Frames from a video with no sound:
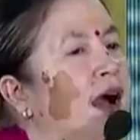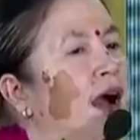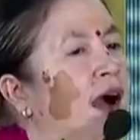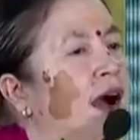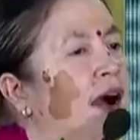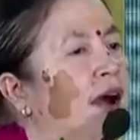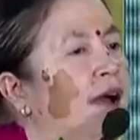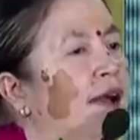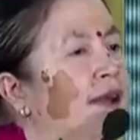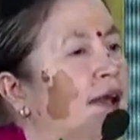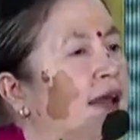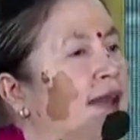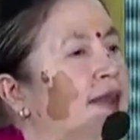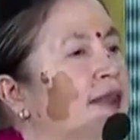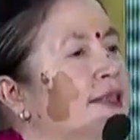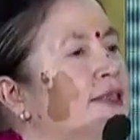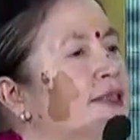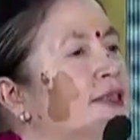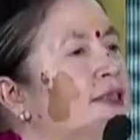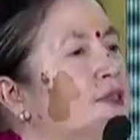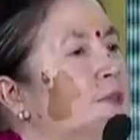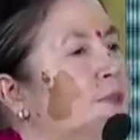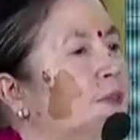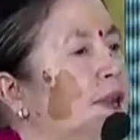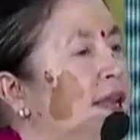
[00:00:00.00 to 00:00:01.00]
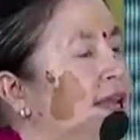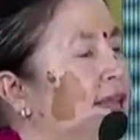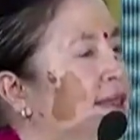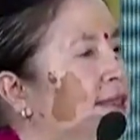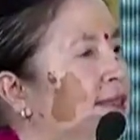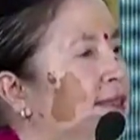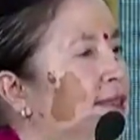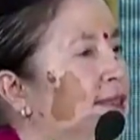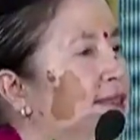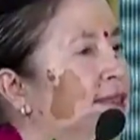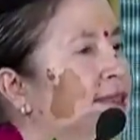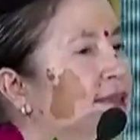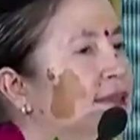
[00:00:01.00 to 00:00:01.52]
our religious
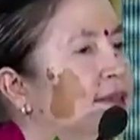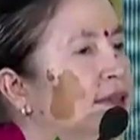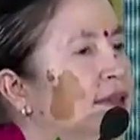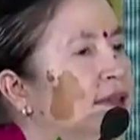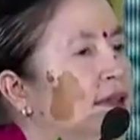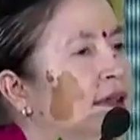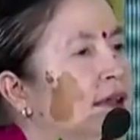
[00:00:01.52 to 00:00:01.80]
places